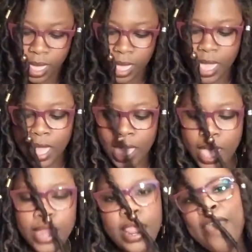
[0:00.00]

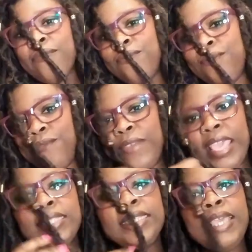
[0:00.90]
and
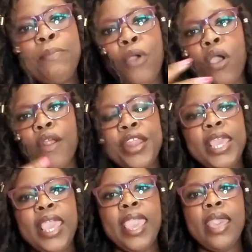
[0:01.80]
Fancy
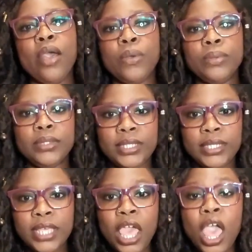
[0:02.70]
Party
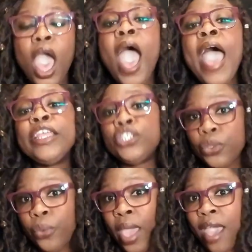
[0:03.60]
Gowns. I
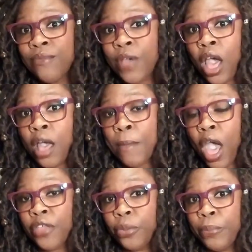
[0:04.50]
do have
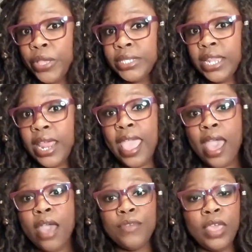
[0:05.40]
other books that I
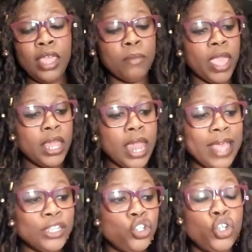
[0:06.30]
have in my
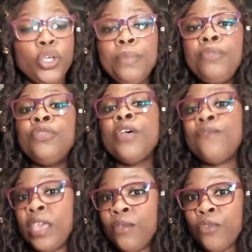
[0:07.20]
classroom. The
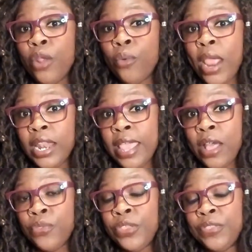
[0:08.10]
favorite right
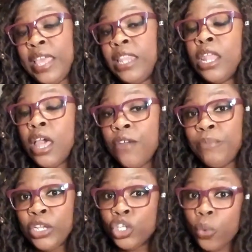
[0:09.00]
now that they
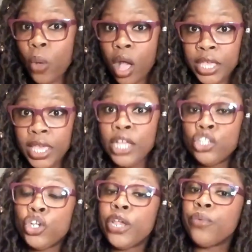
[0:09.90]
love picture
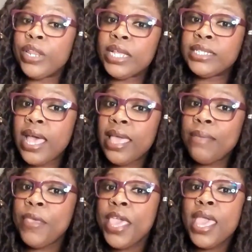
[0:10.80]
walking during reading
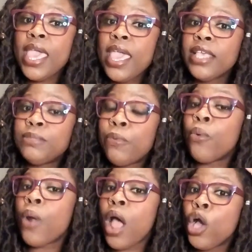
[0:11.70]
time is
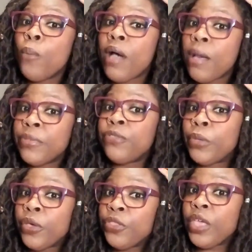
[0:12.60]
Barack Obama's
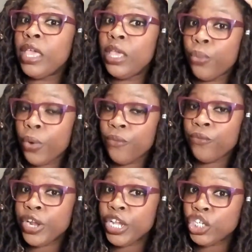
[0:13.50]
book that he wrote
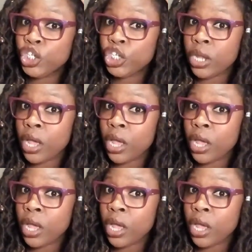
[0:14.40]
for his